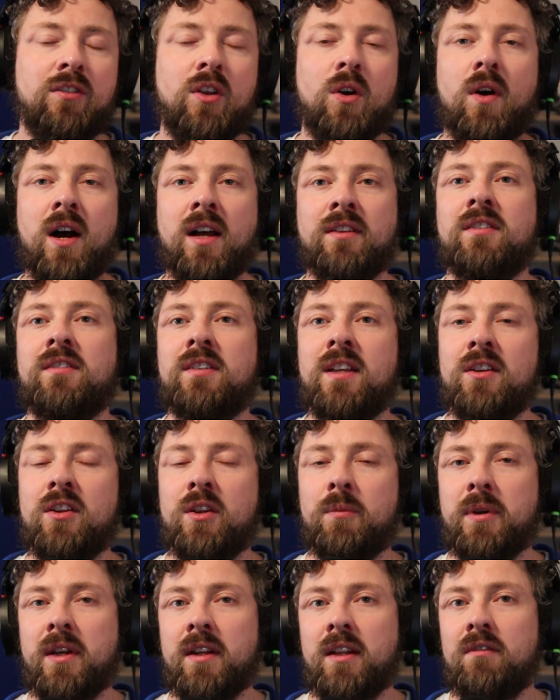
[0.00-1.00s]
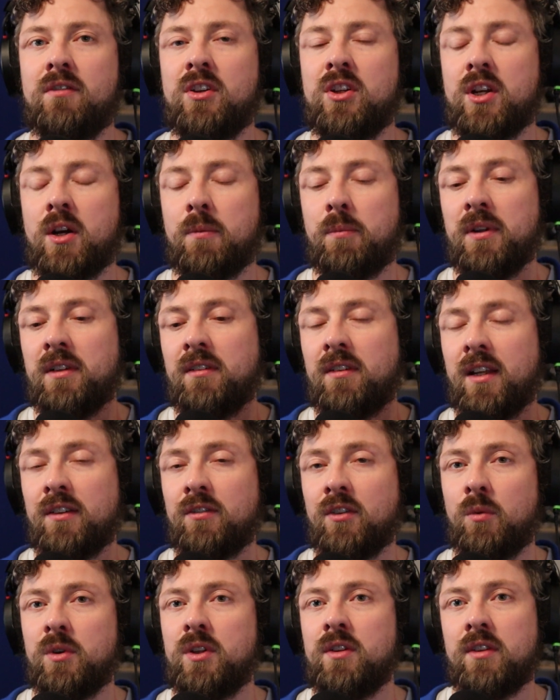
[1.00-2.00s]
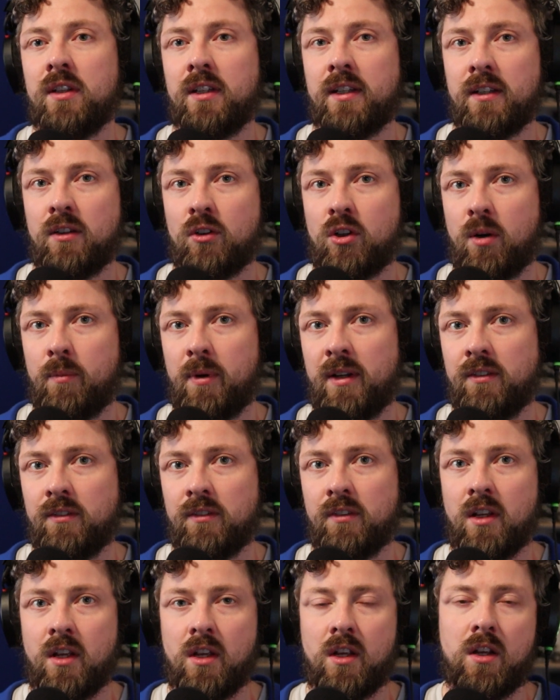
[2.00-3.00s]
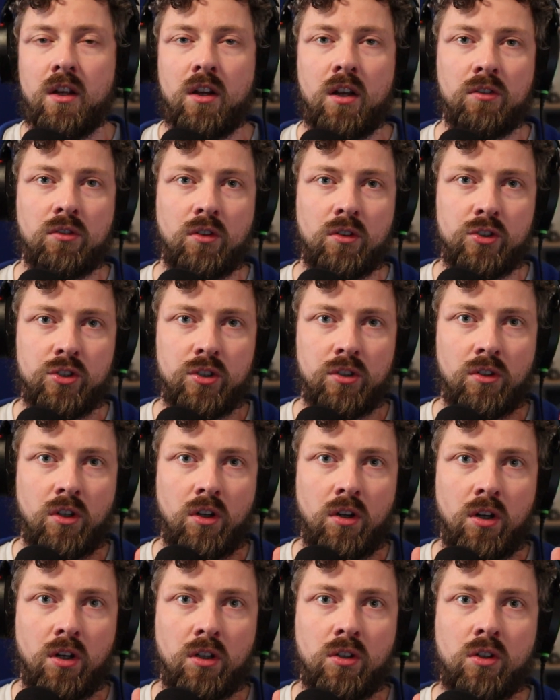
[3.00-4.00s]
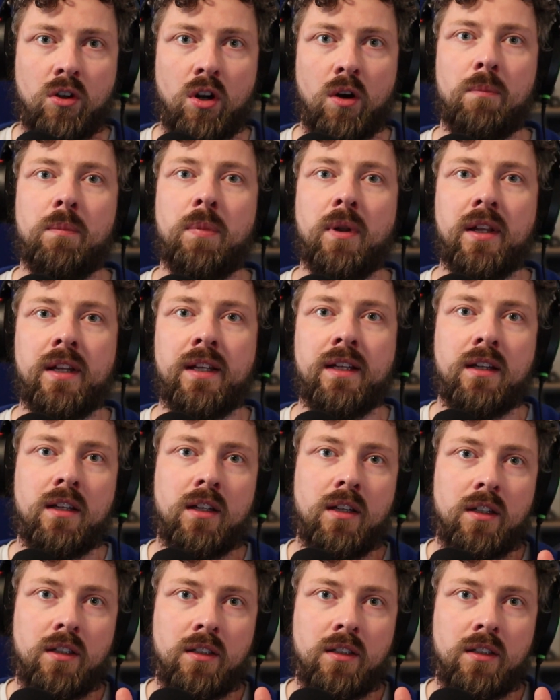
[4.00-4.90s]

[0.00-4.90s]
So as I said at the beginning of the video, please let us know what you think in the comments, as long as you're not a complete